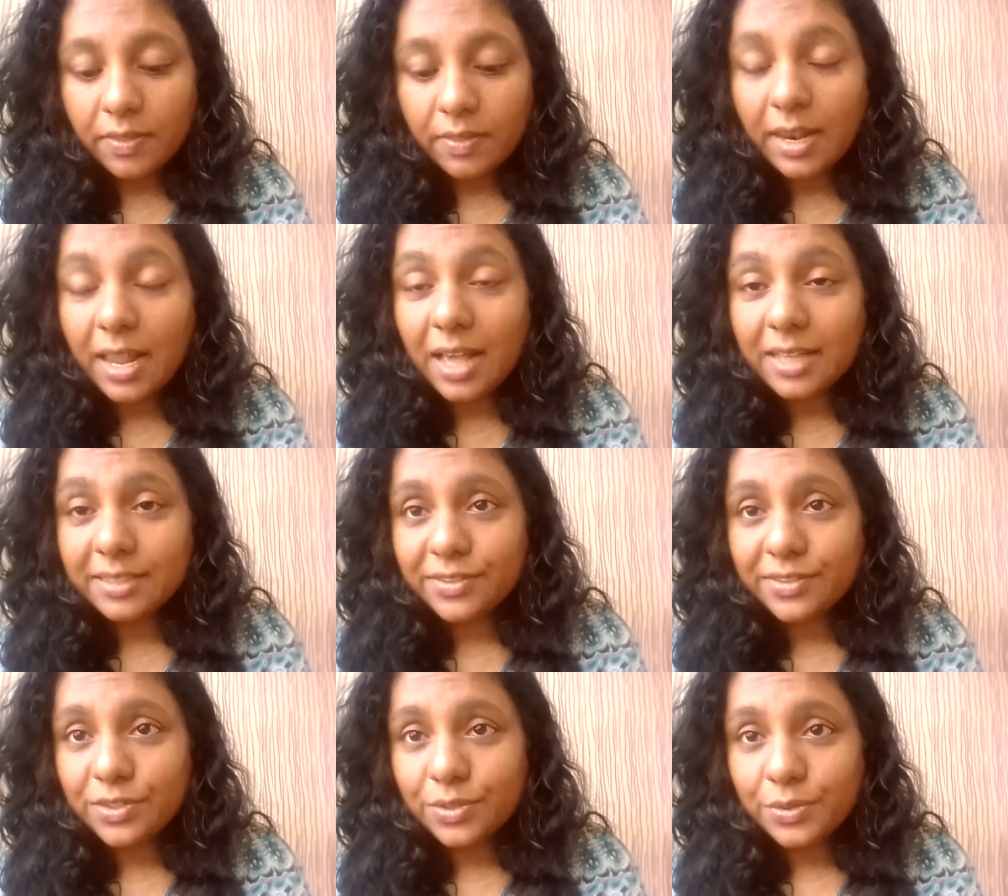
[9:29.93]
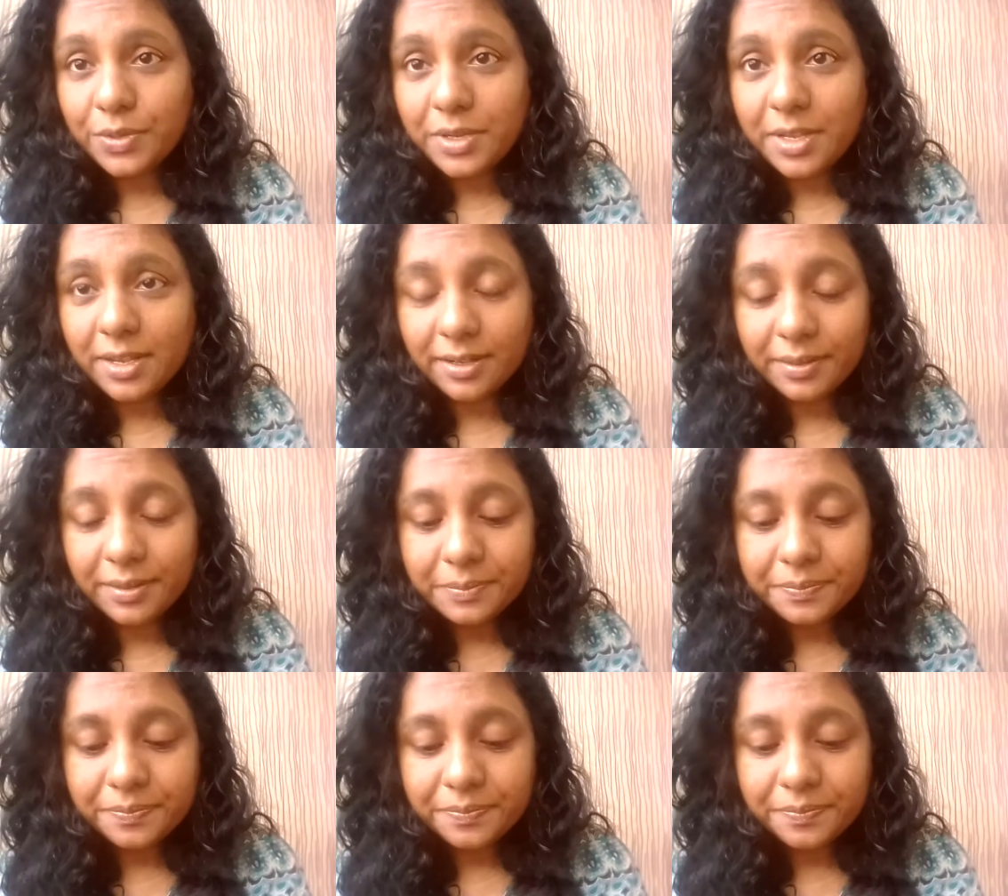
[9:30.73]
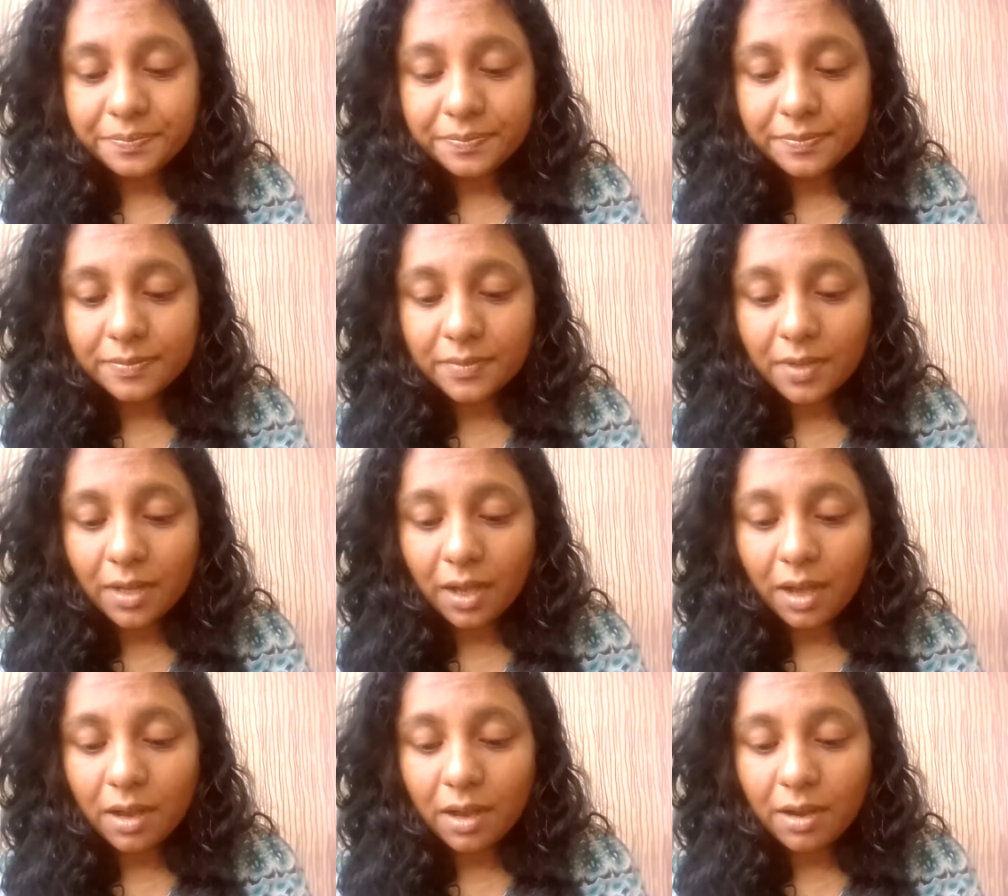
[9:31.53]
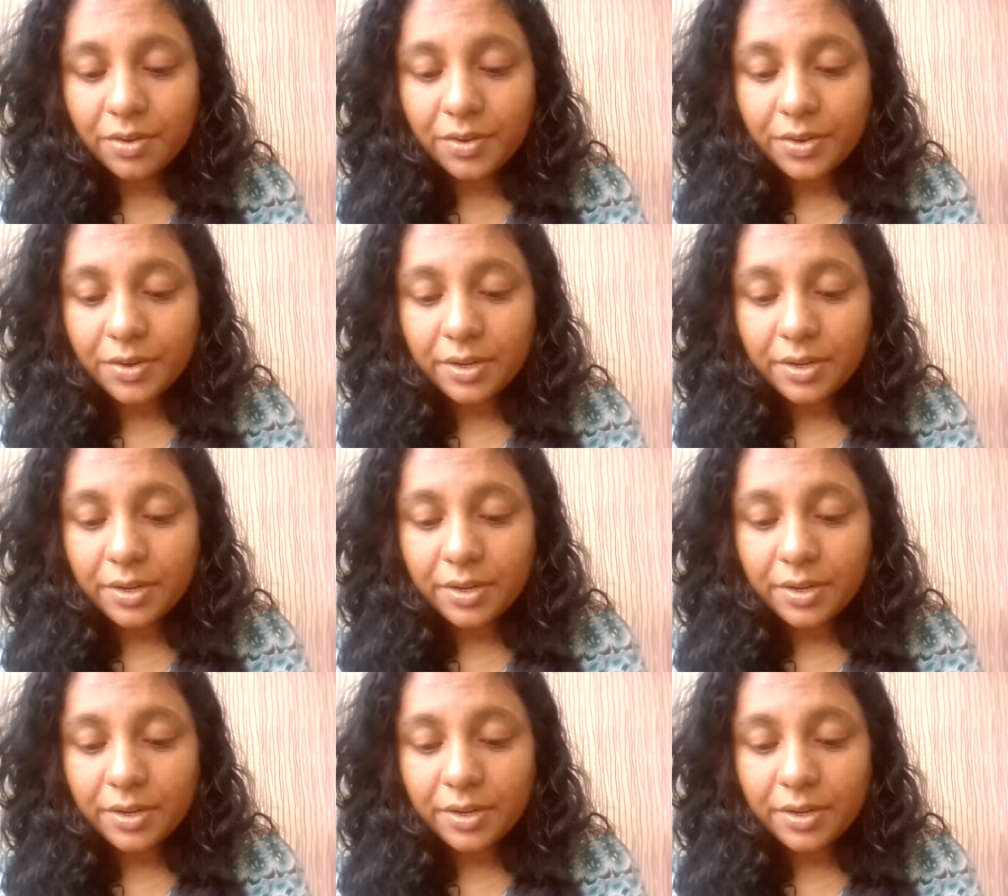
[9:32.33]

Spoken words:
The last two here are